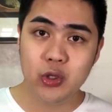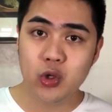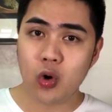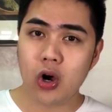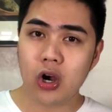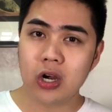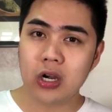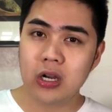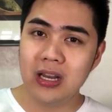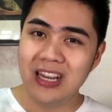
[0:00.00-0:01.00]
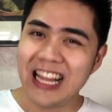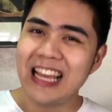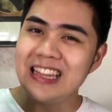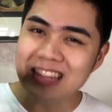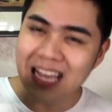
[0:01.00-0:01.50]
you are
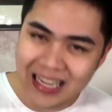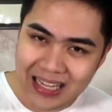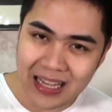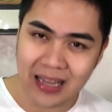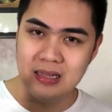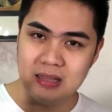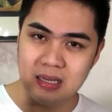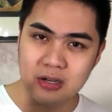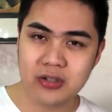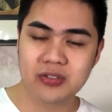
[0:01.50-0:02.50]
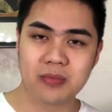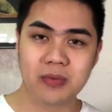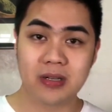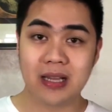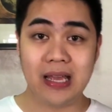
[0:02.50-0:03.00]
like telling the
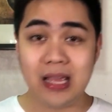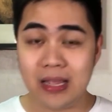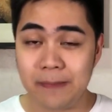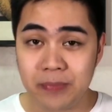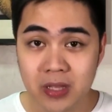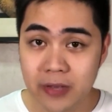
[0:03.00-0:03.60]
customer na, hey,